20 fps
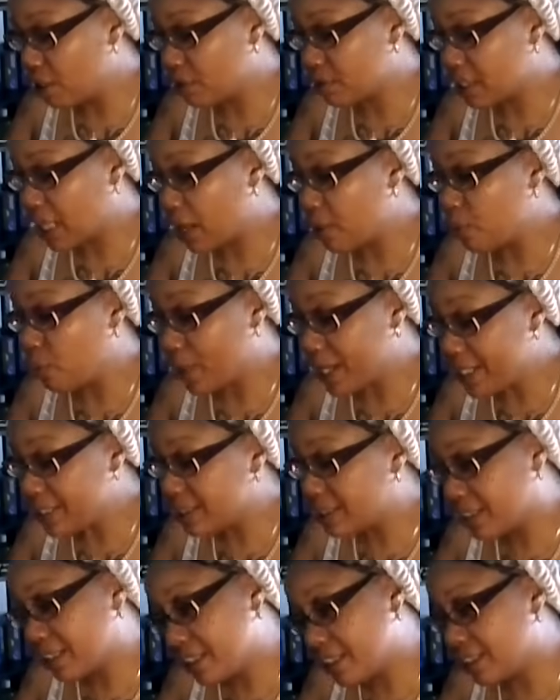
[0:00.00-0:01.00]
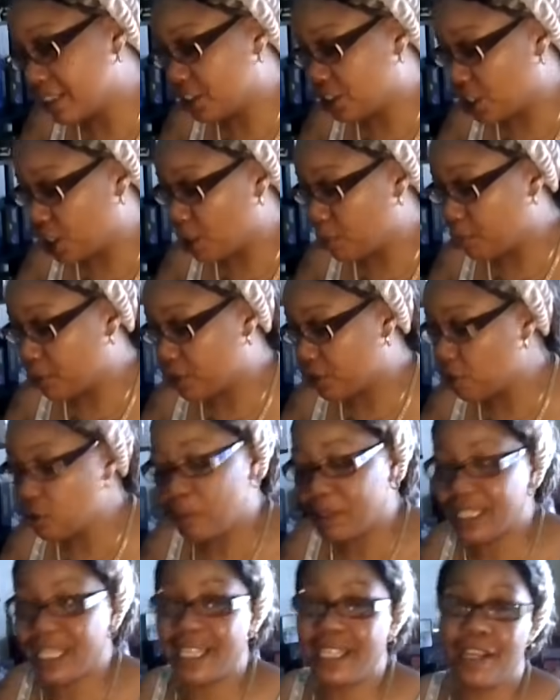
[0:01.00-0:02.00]
they went to the gym with you, but
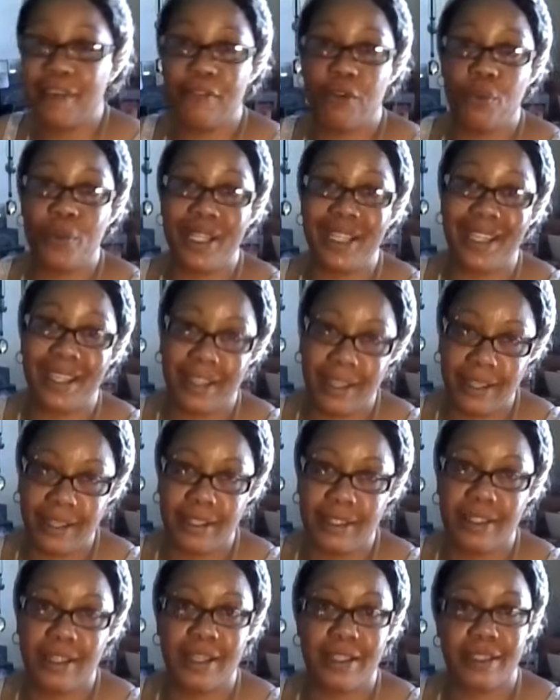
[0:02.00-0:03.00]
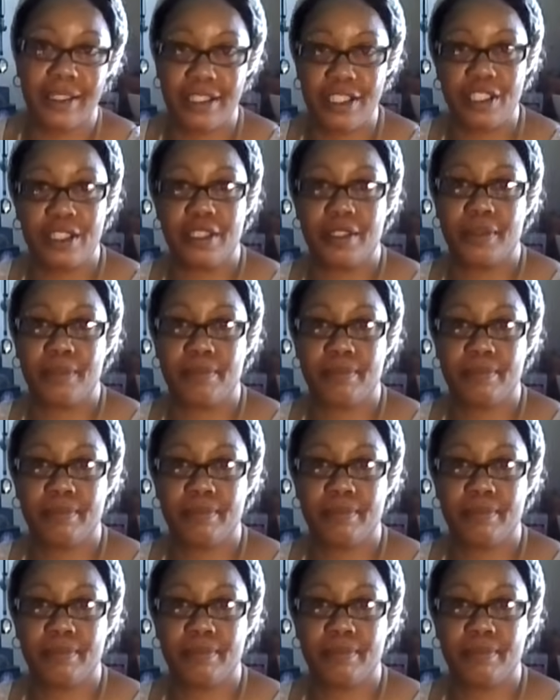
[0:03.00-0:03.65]
they never went in the gym.